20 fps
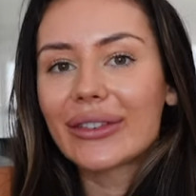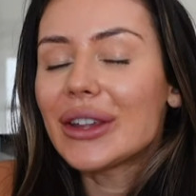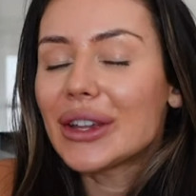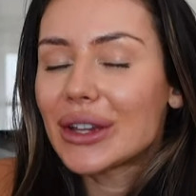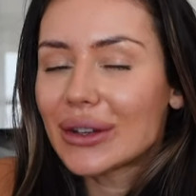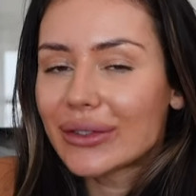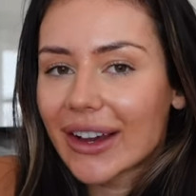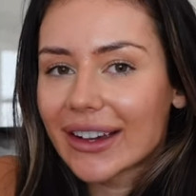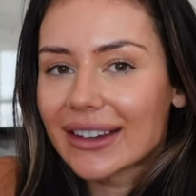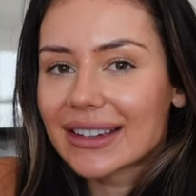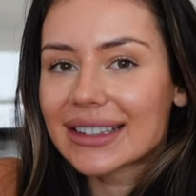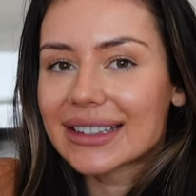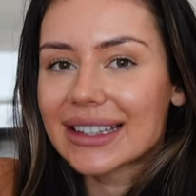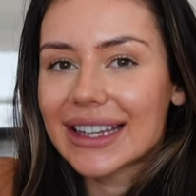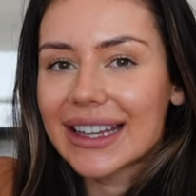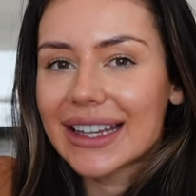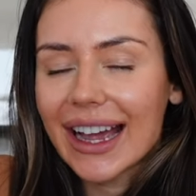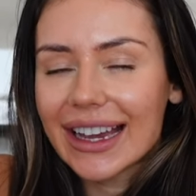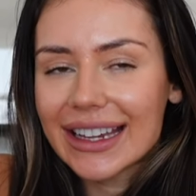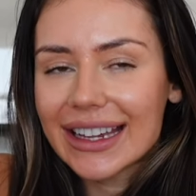you
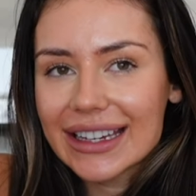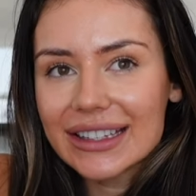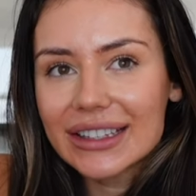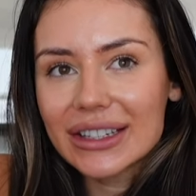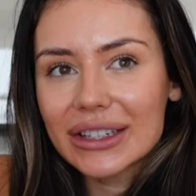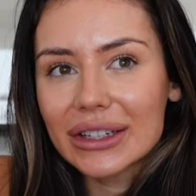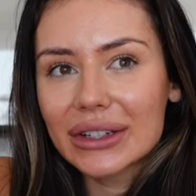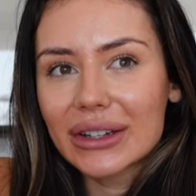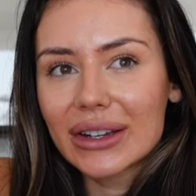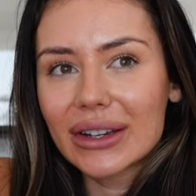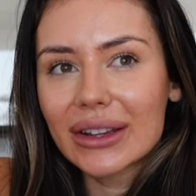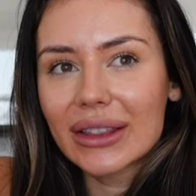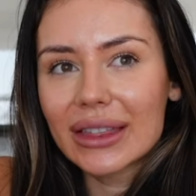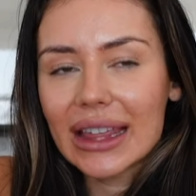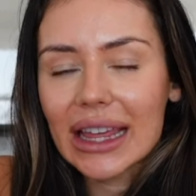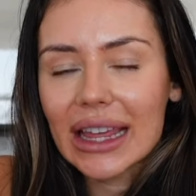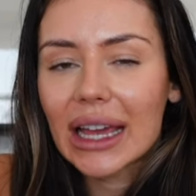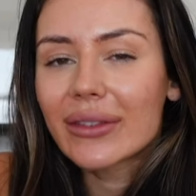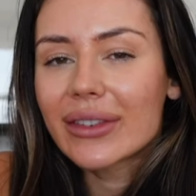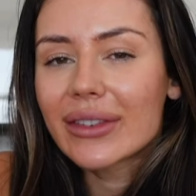fancy. I need to
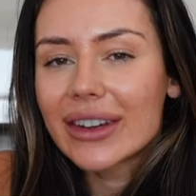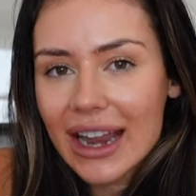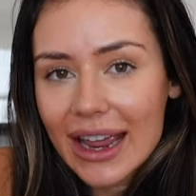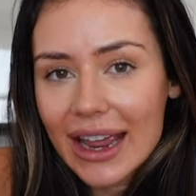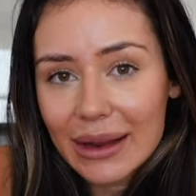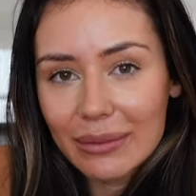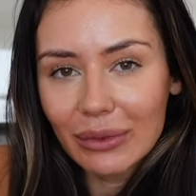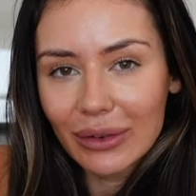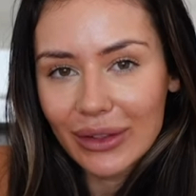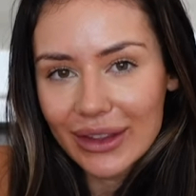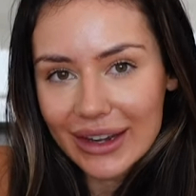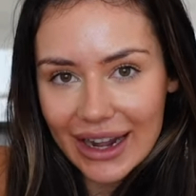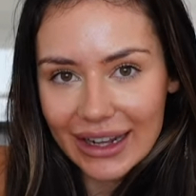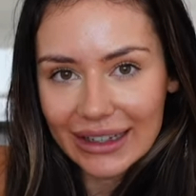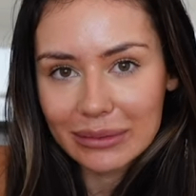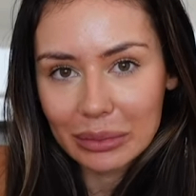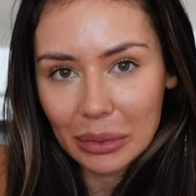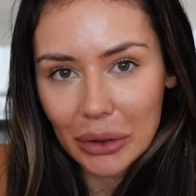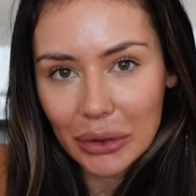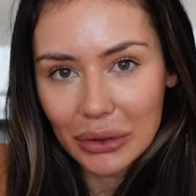think of a name for the
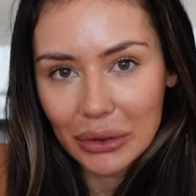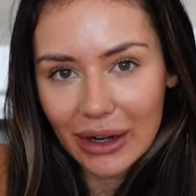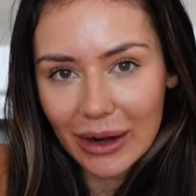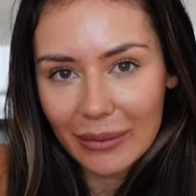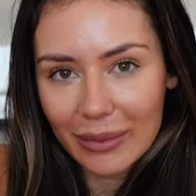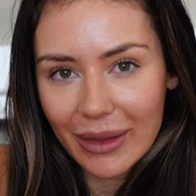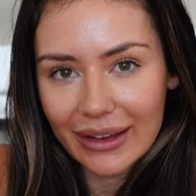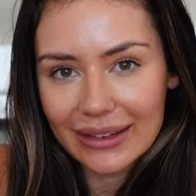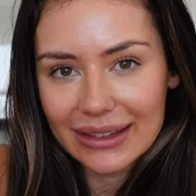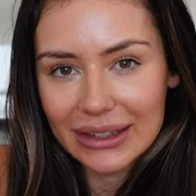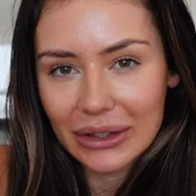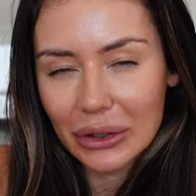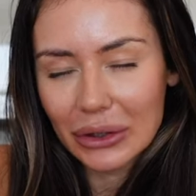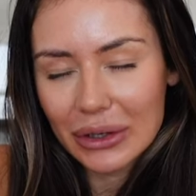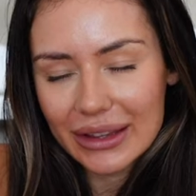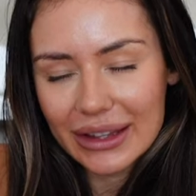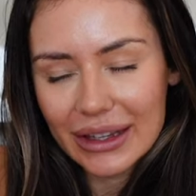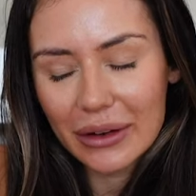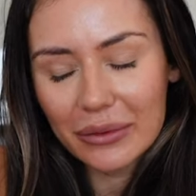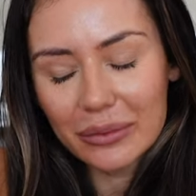next program. That's the
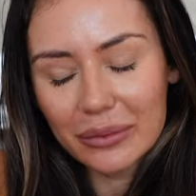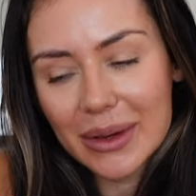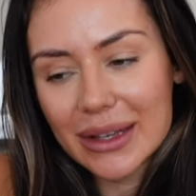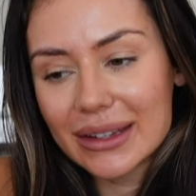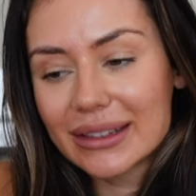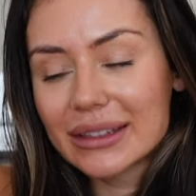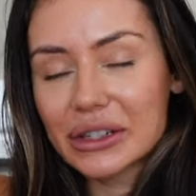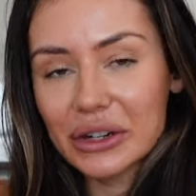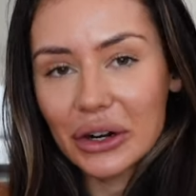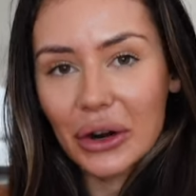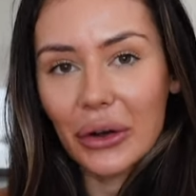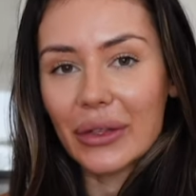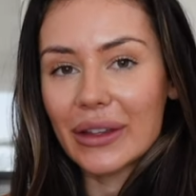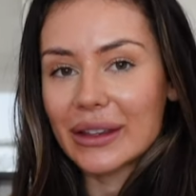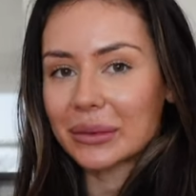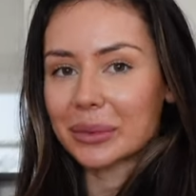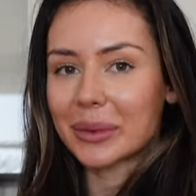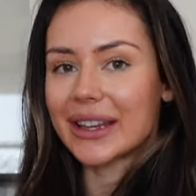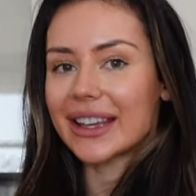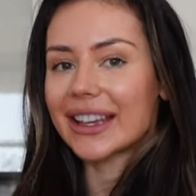only thing I've been stuck on
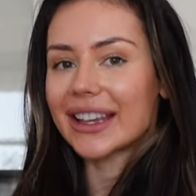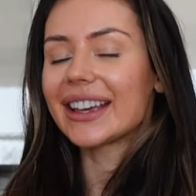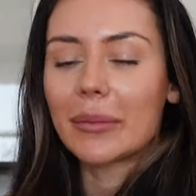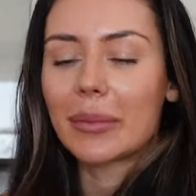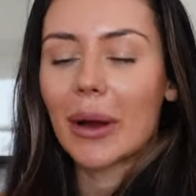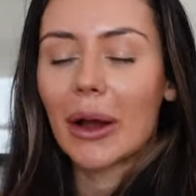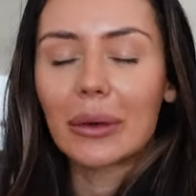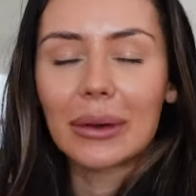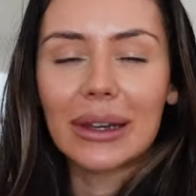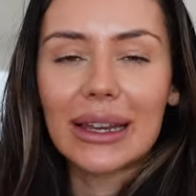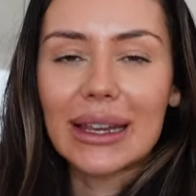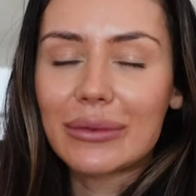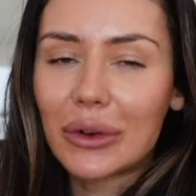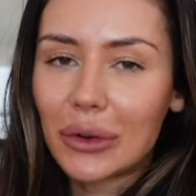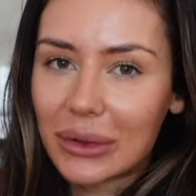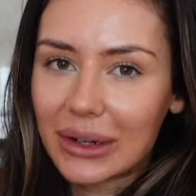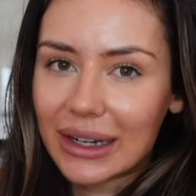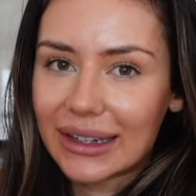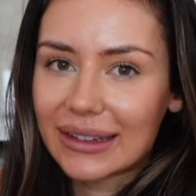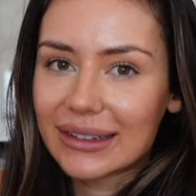this week, but I'll leave
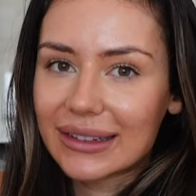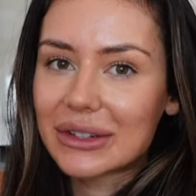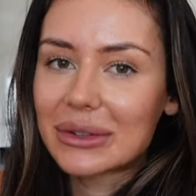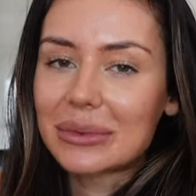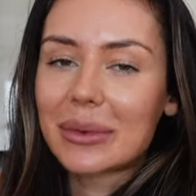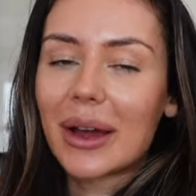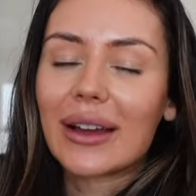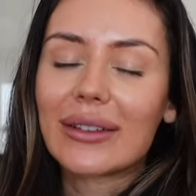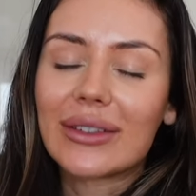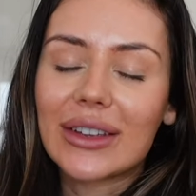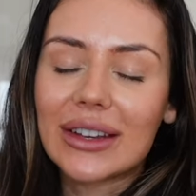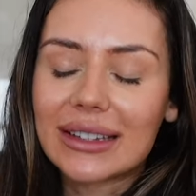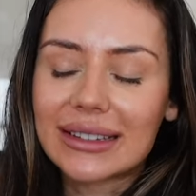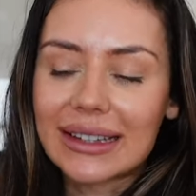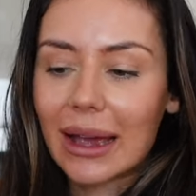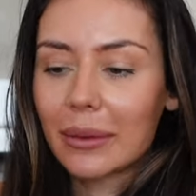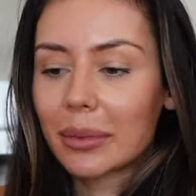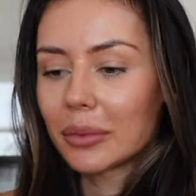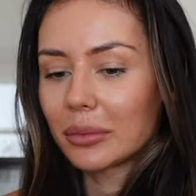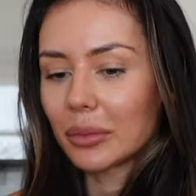all the links to my fitness
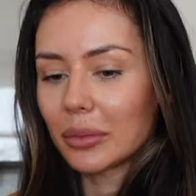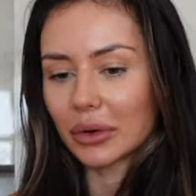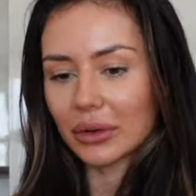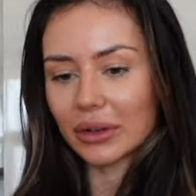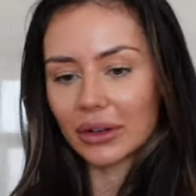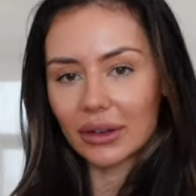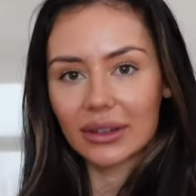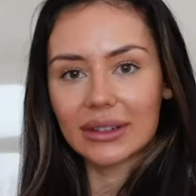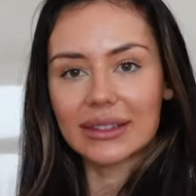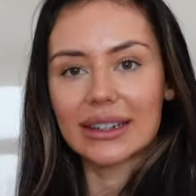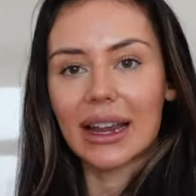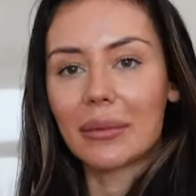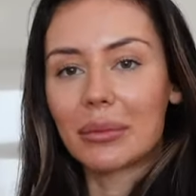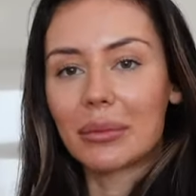app and whatnot down